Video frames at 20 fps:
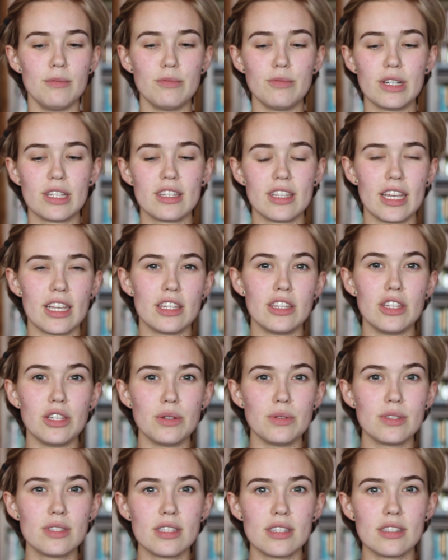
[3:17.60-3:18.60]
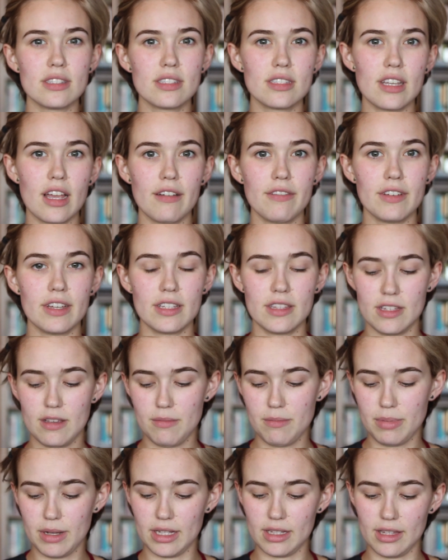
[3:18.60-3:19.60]
with like nudes and stuff in
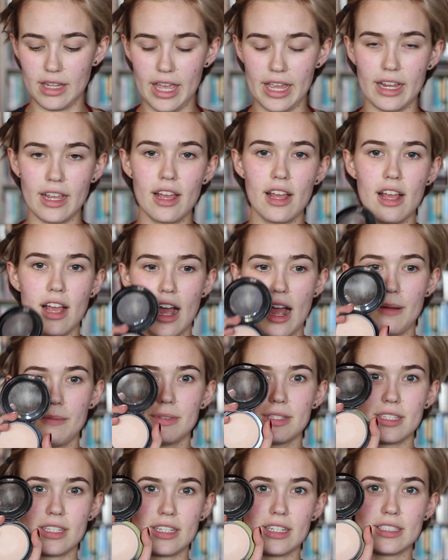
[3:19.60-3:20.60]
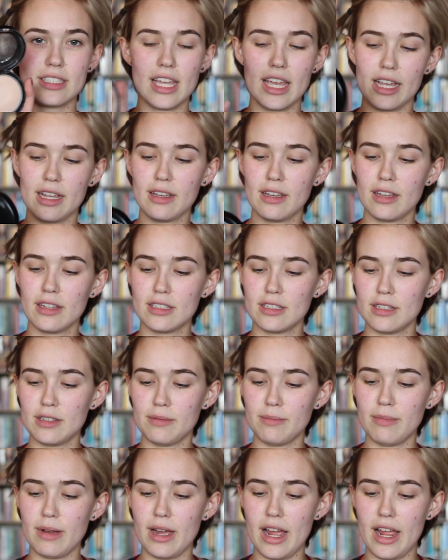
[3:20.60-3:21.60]
them, but like I'm just gonna take
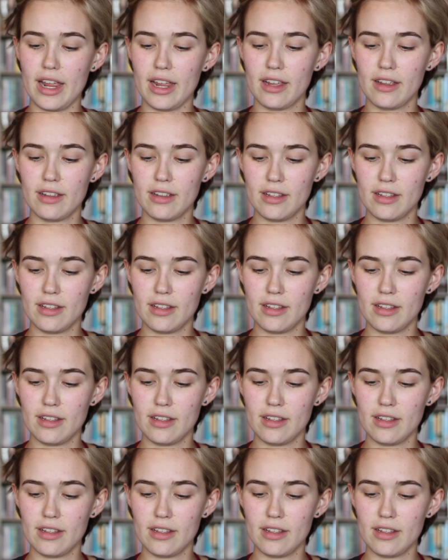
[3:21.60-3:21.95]
my